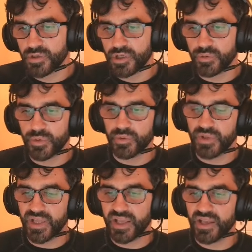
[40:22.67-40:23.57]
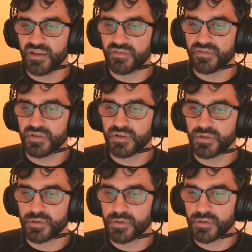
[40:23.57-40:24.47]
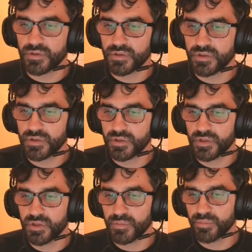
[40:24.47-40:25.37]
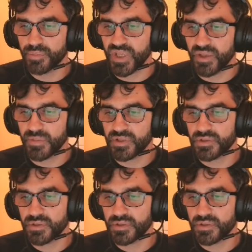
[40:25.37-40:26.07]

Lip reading: we will have a payment